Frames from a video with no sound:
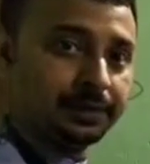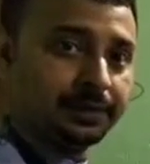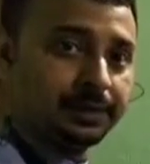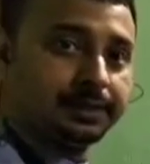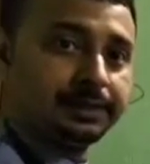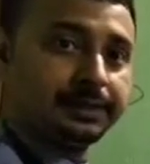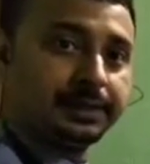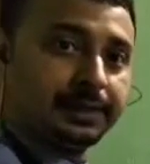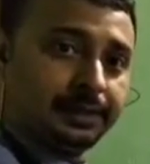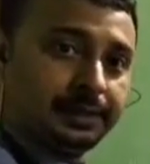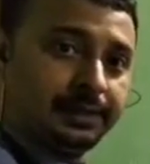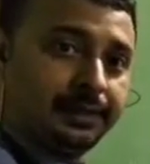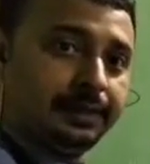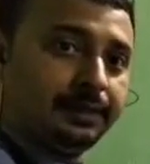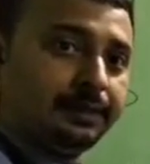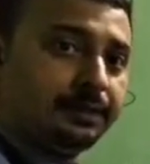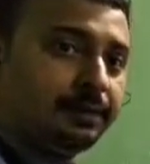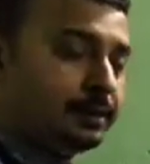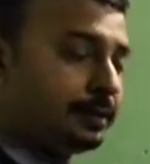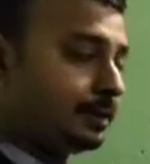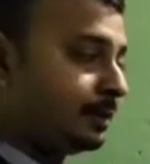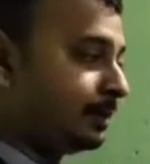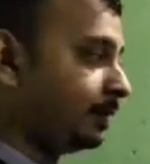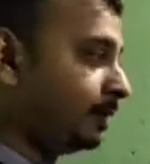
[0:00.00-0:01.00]
Is it
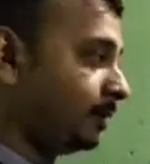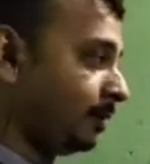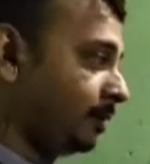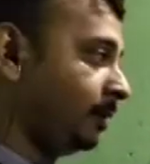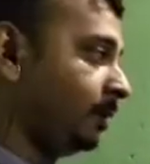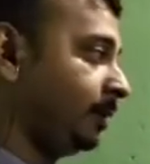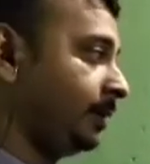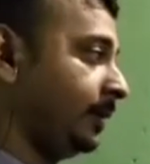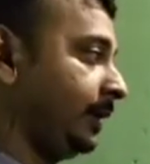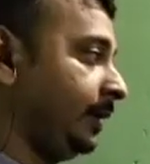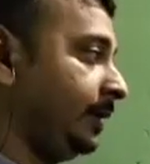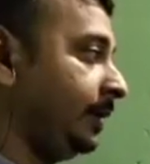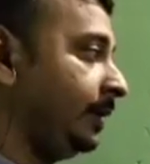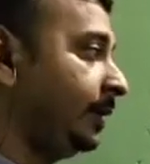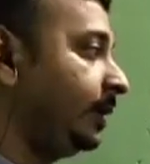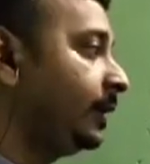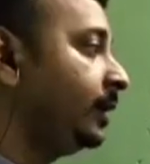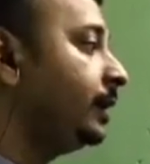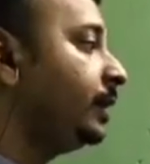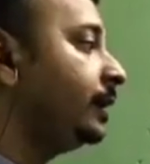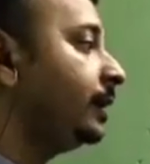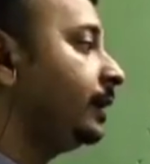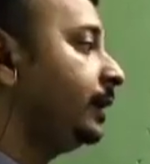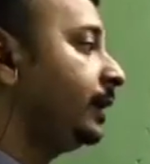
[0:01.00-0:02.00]
clear? Okay.
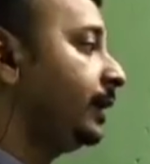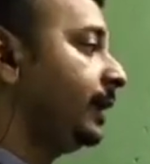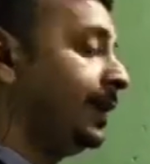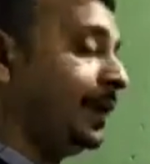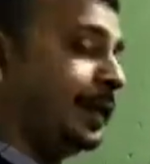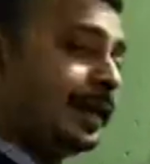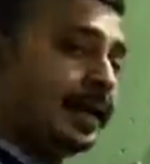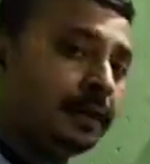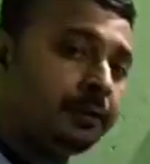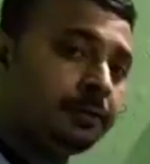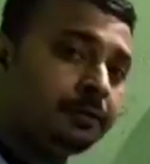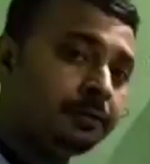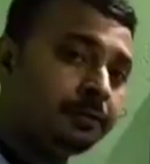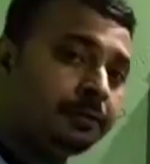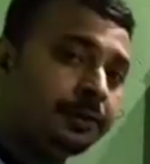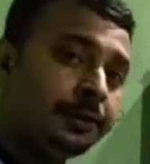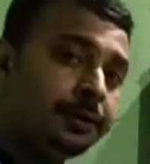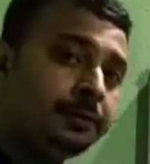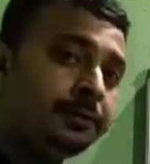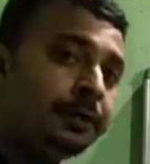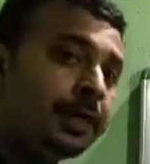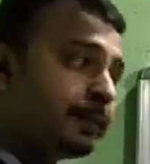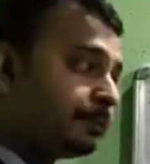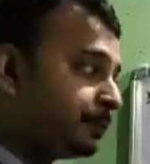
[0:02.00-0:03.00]
Now
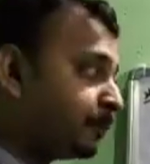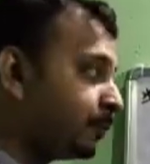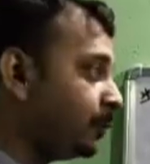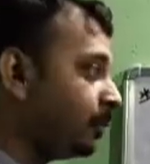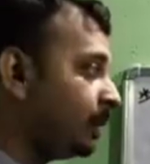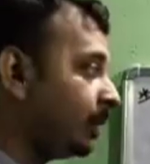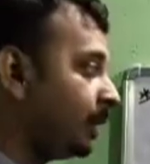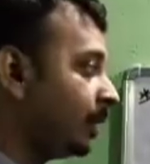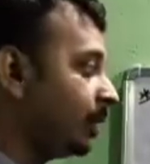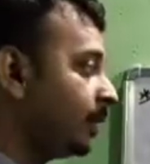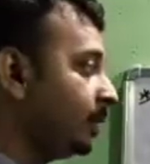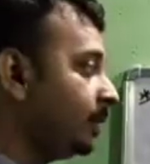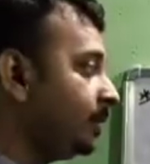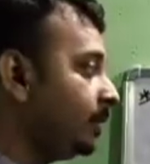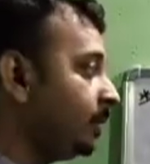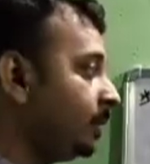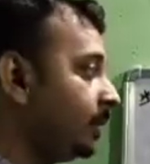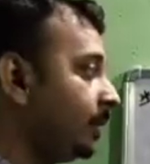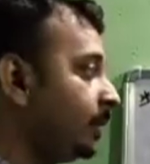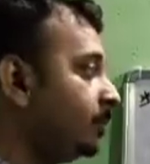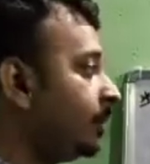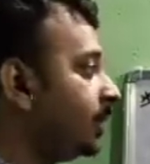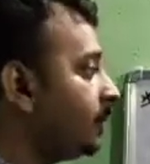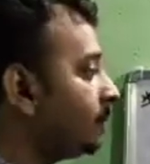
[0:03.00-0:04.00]
you have to
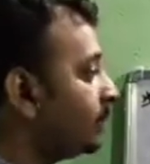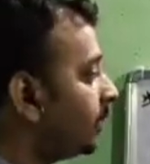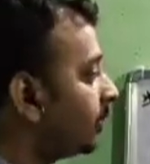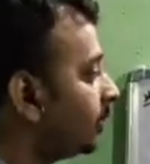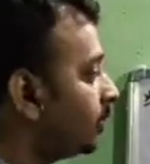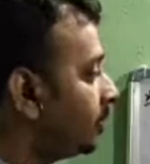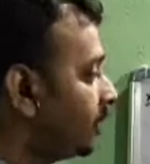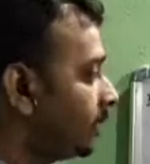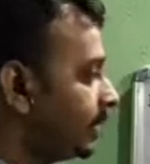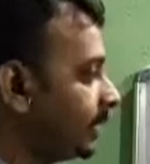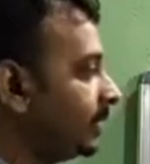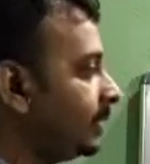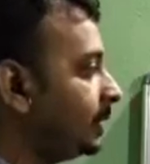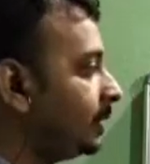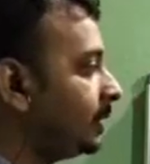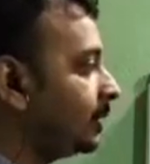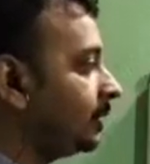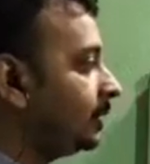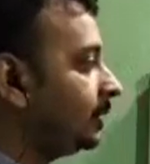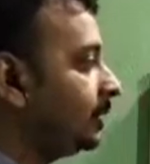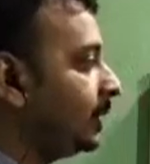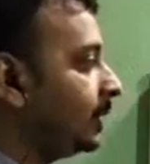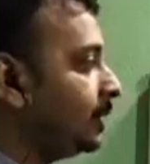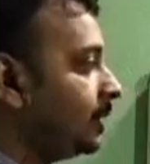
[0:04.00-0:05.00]
learn, you have already
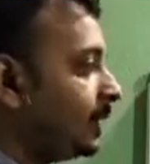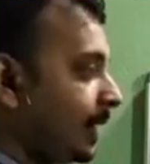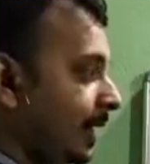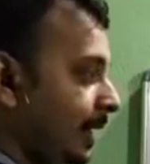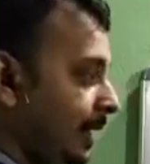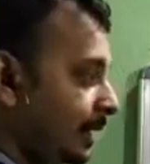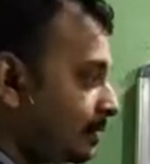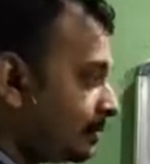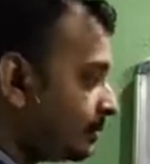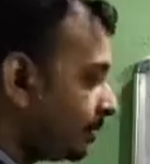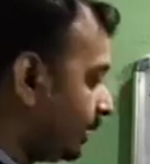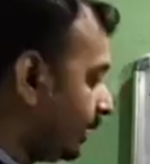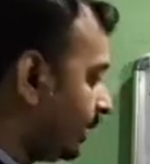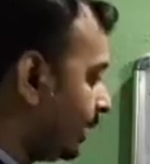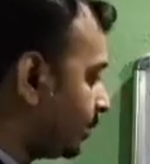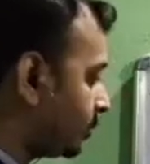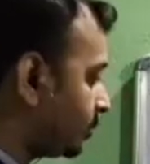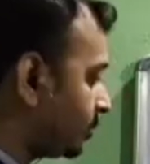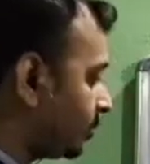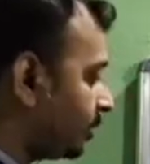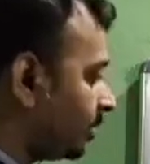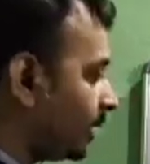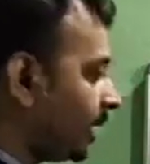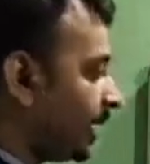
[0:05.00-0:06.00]
learned that s,
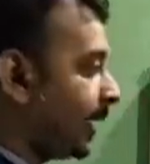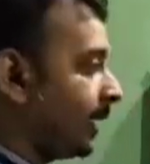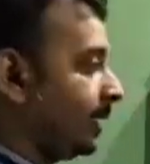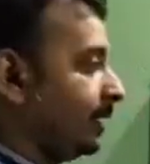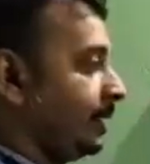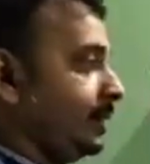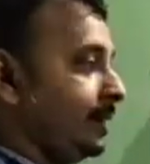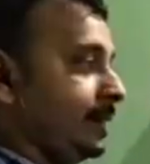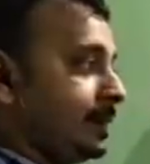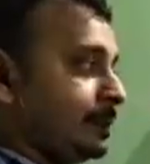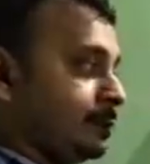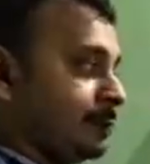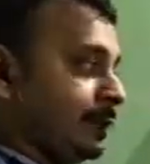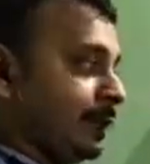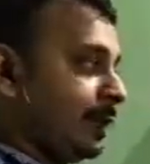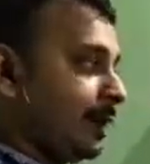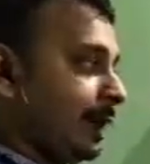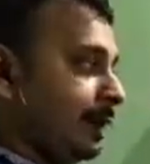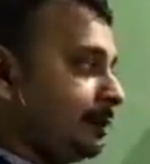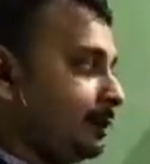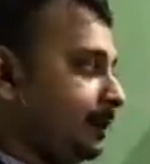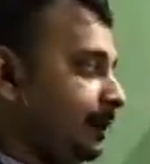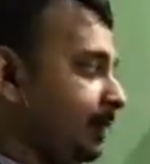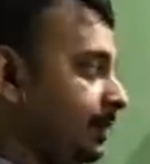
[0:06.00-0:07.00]
es or ies will
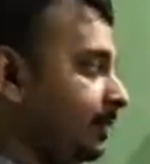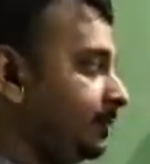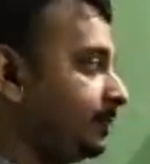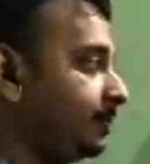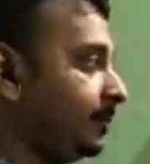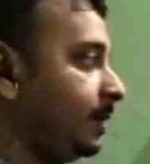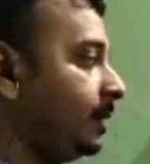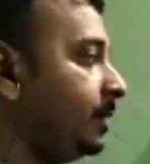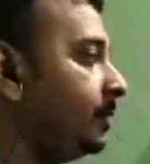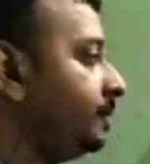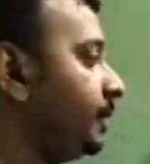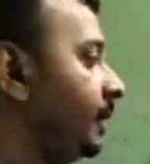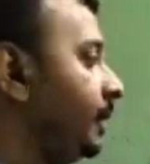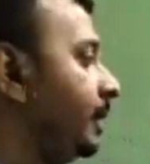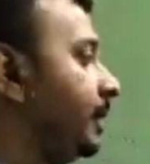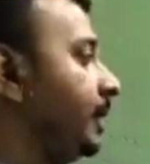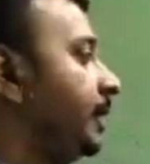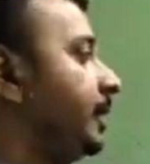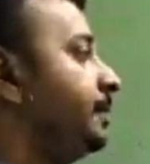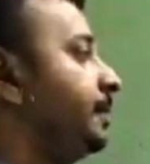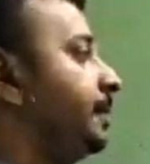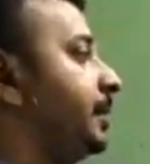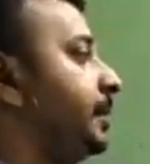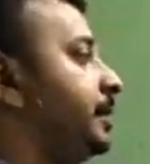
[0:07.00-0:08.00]
come with the verb
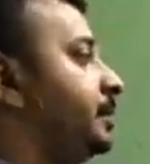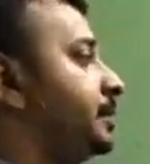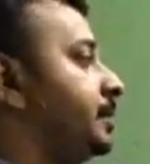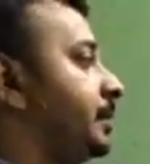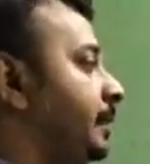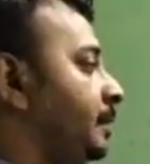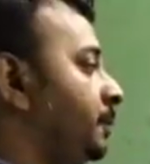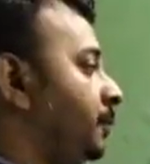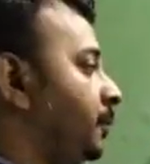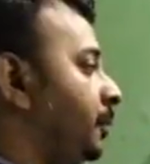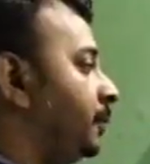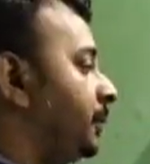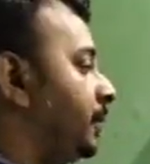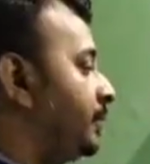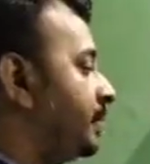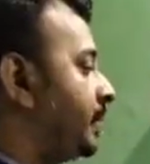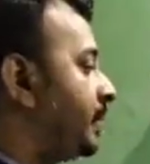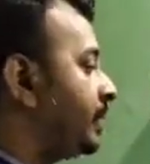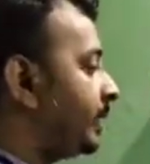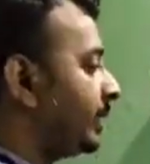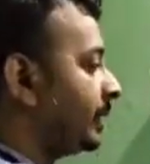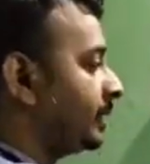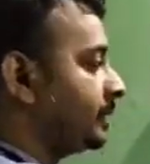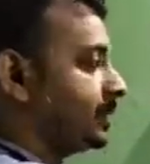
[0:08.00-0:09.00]
if it is simple
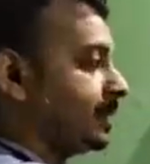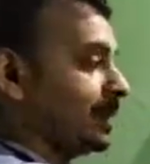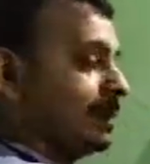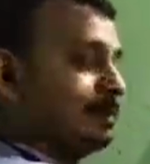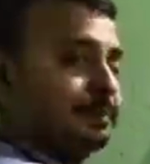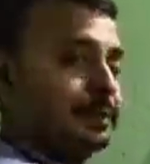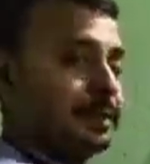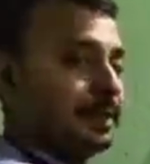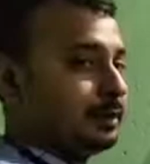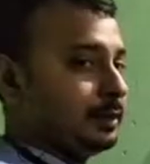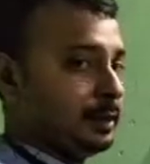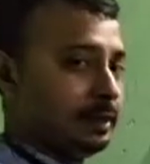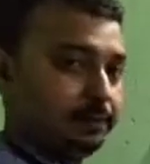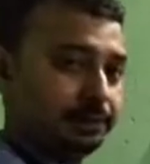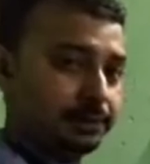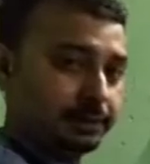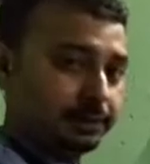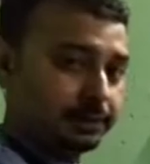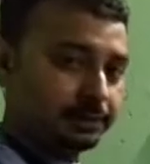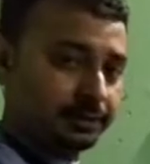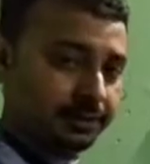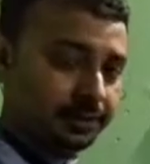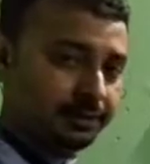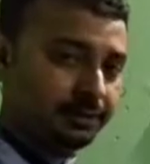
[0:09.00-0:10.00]
present and subject third
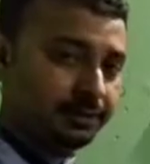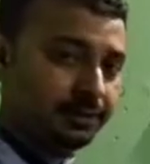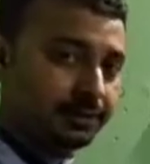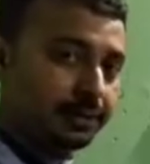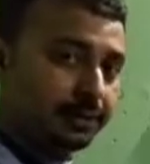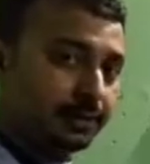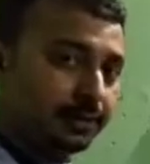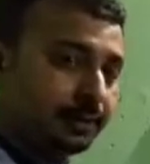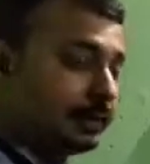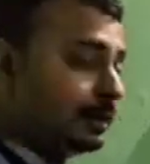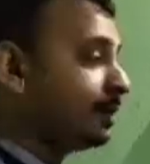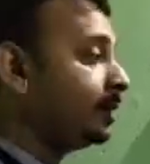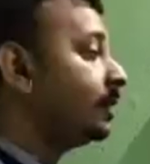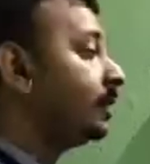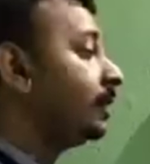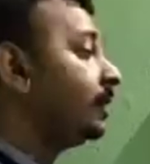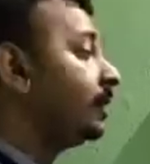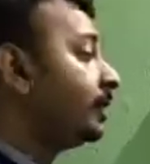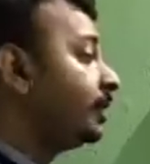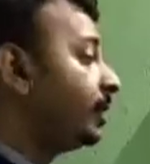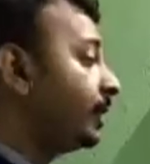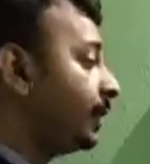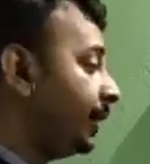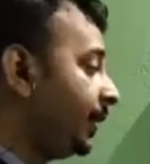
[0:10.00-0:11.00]
person singular.
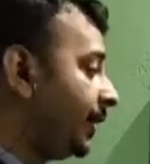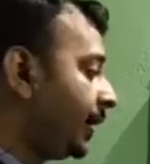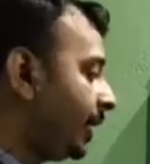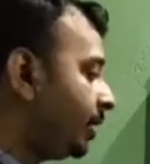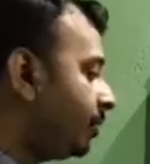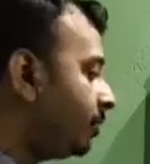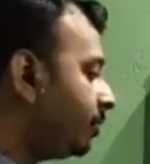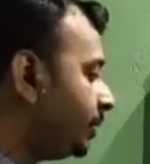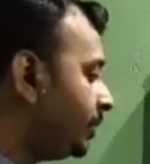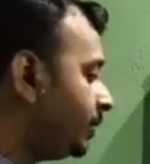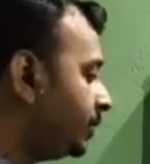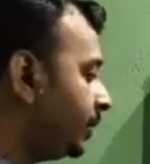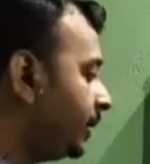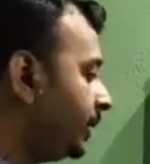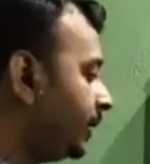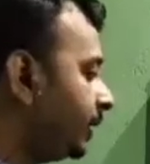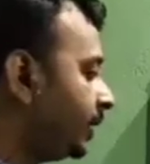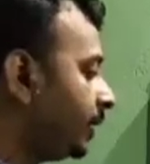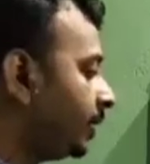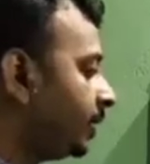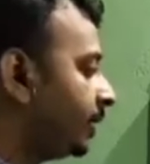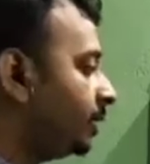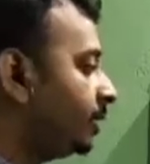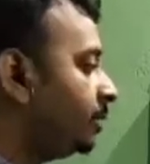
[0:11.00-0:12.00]
Now you will
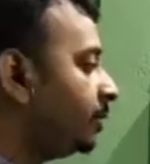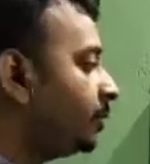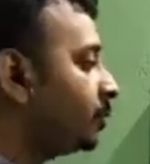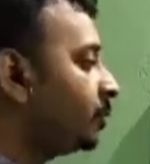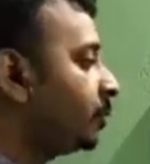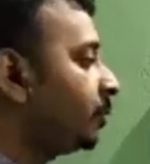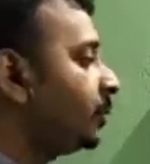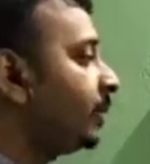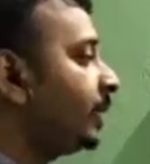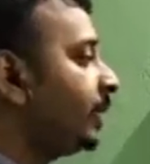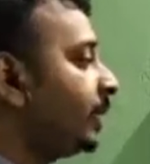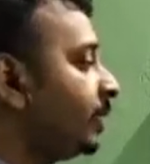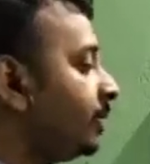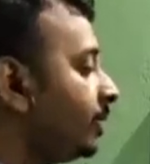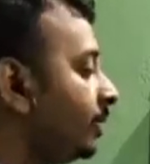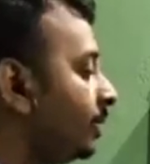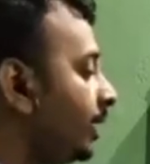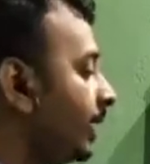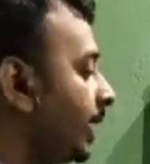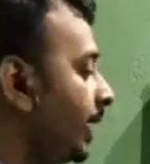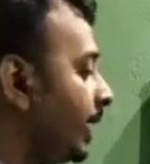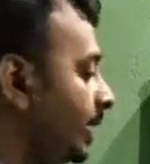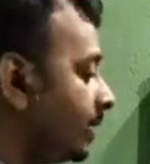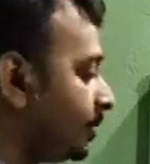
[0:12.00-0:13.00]
learn
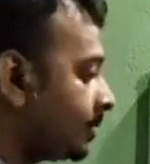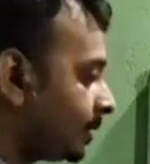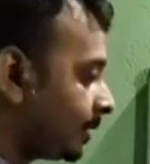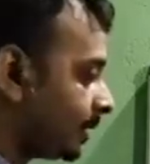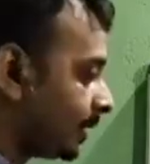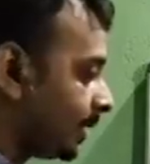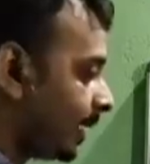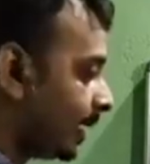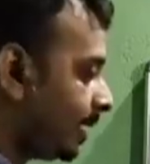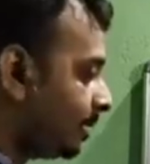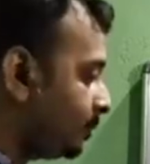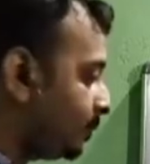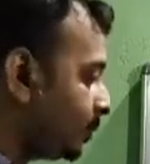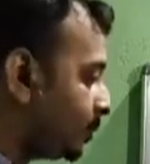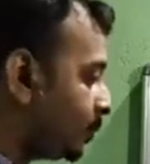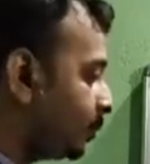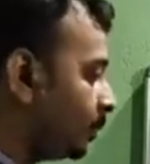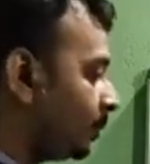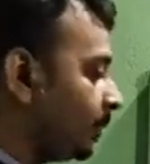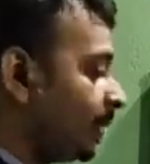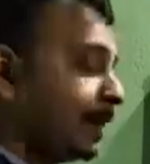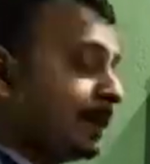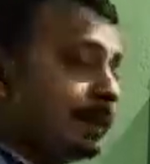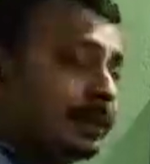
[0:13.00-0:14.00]
where S comes,
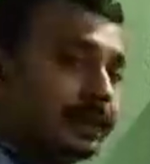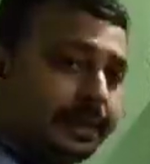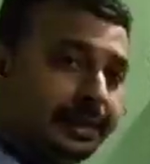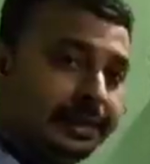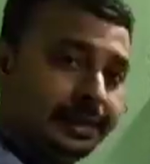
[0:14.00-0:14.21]
where